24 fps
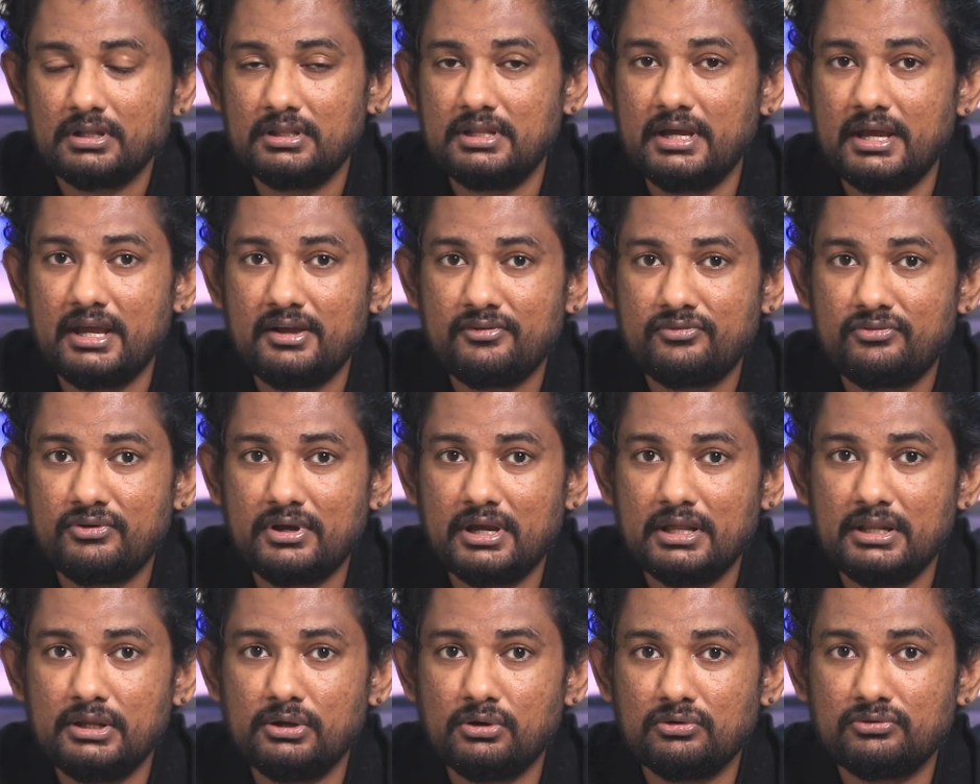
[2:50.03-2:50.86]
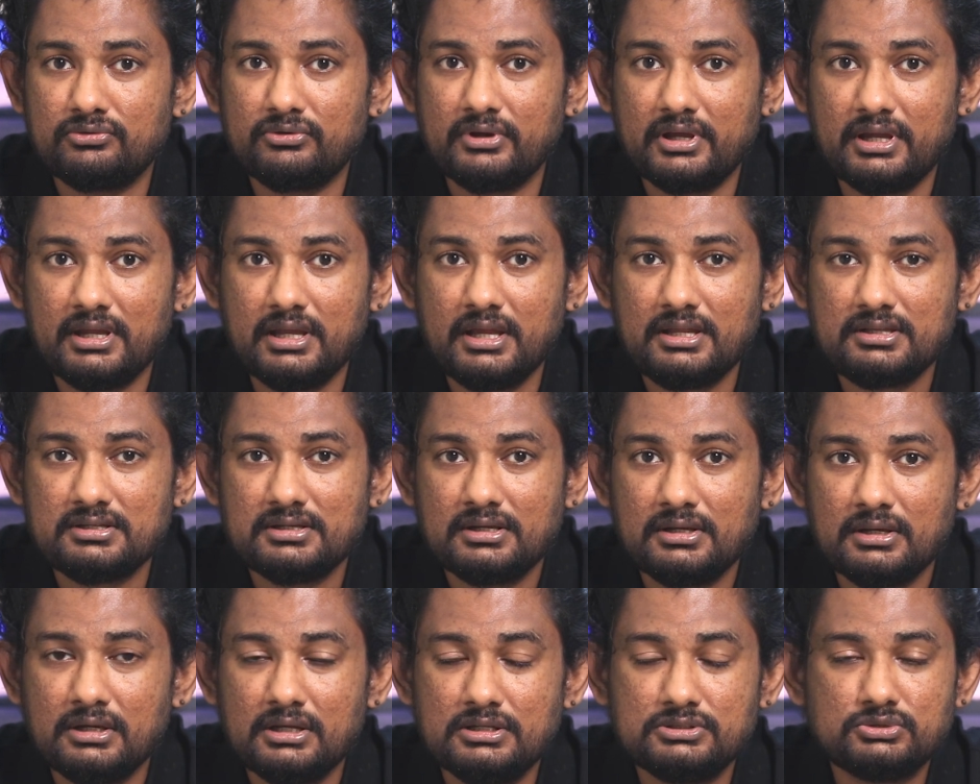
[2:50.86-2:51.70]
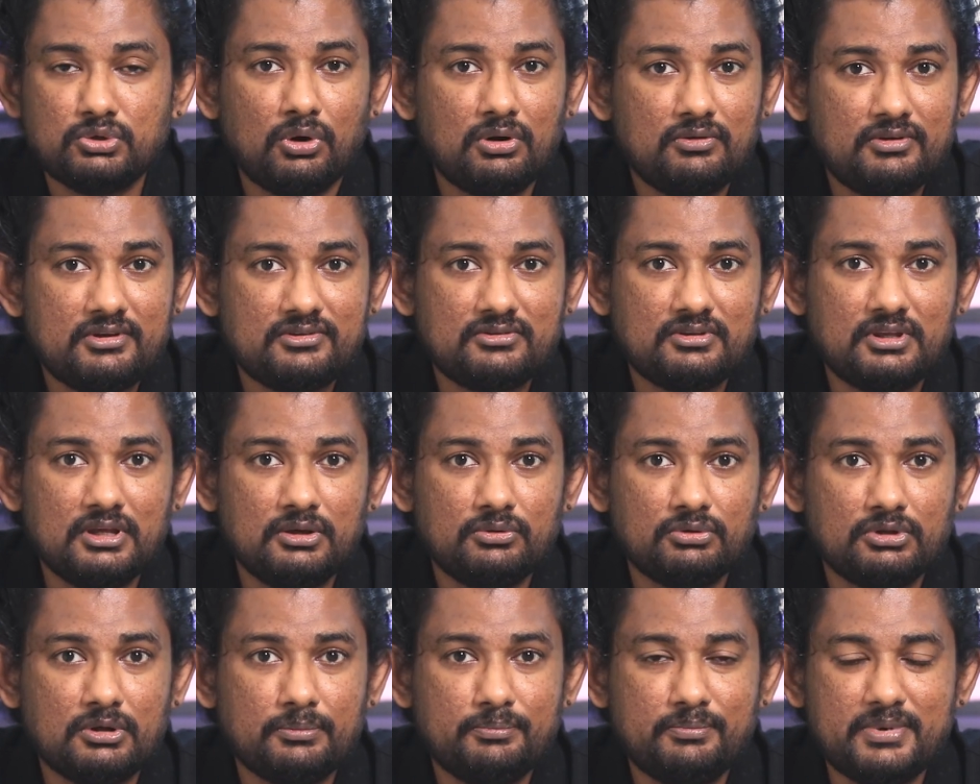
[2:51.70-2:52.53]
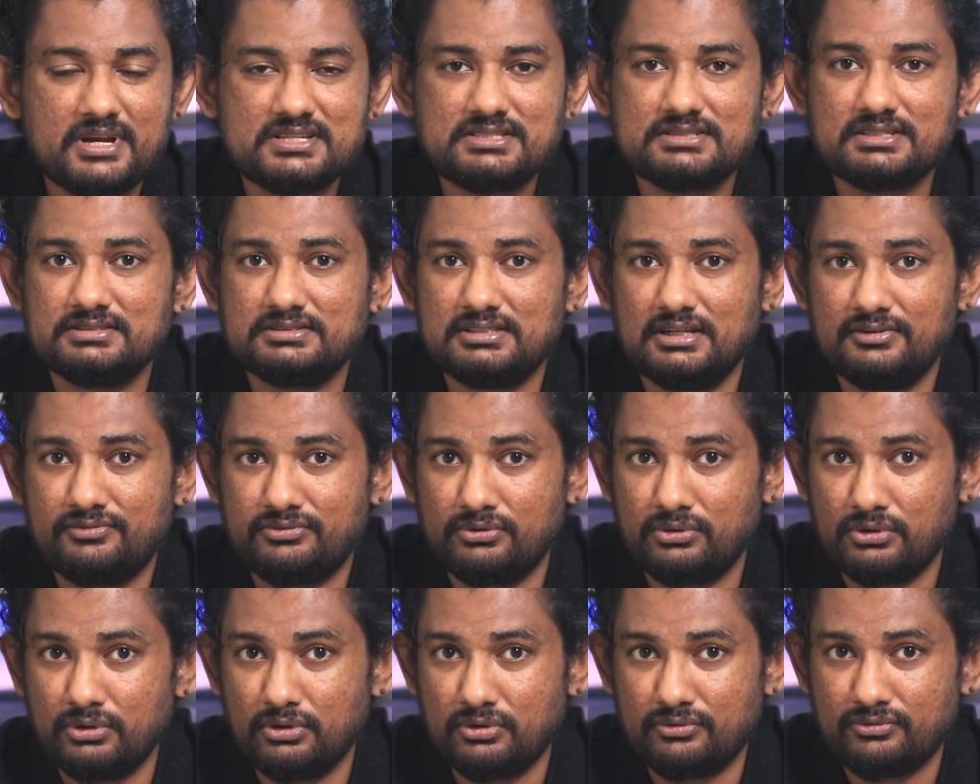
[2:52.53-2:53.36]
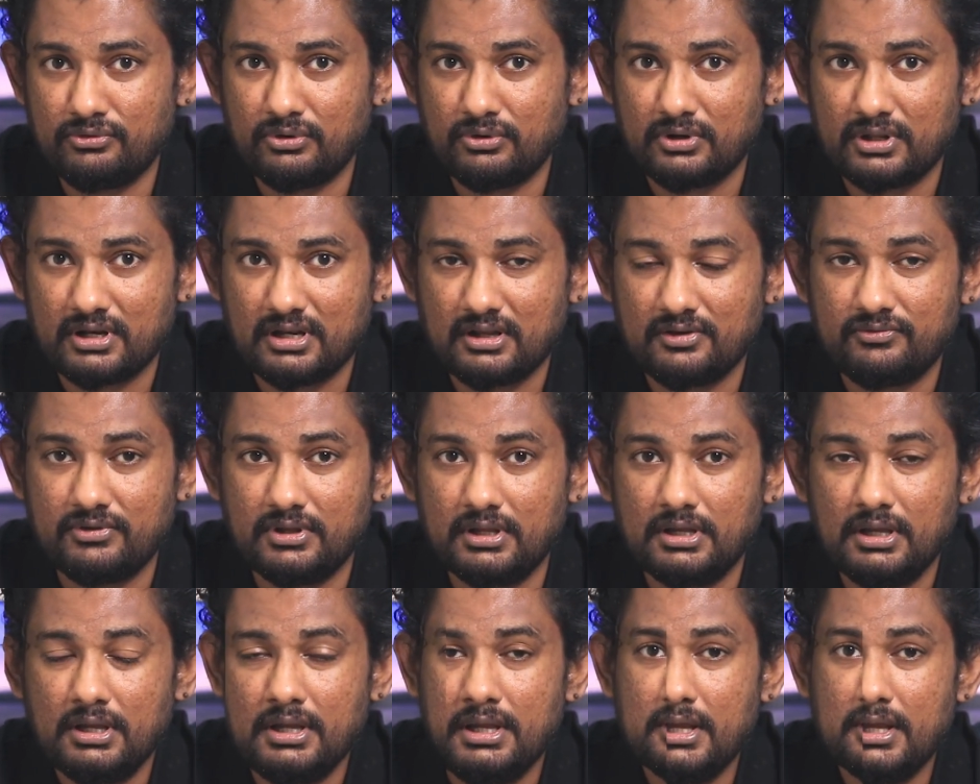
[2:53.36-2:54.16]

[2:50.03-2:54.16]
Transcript: The f-value of 8 is always give you the best result for your photography.